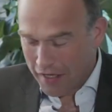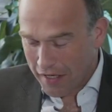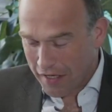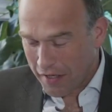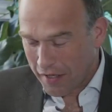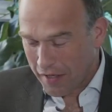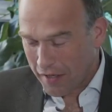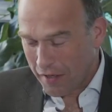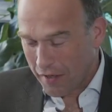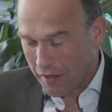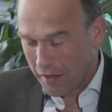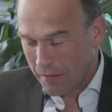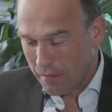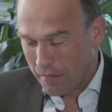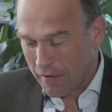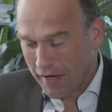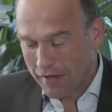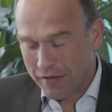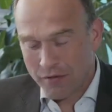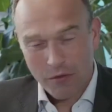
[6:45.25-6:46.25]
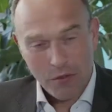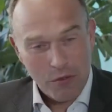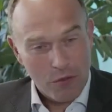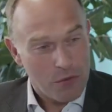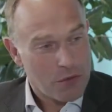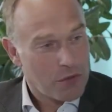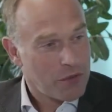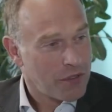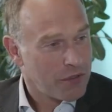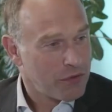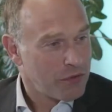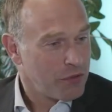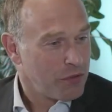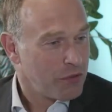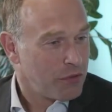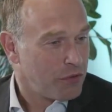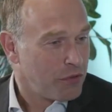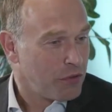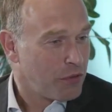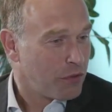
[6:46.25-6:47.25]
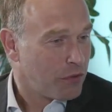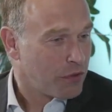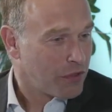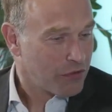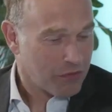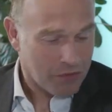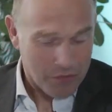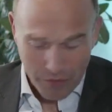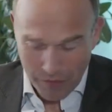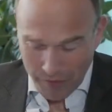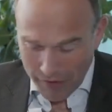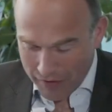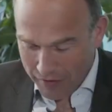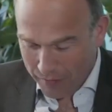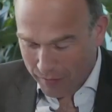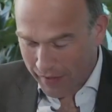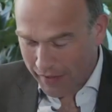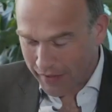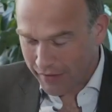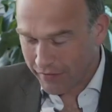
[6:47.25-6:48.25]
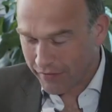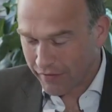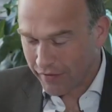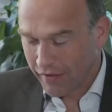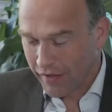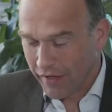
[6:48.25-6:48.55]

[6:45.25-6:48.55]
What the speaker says: And to do your audits risk-based.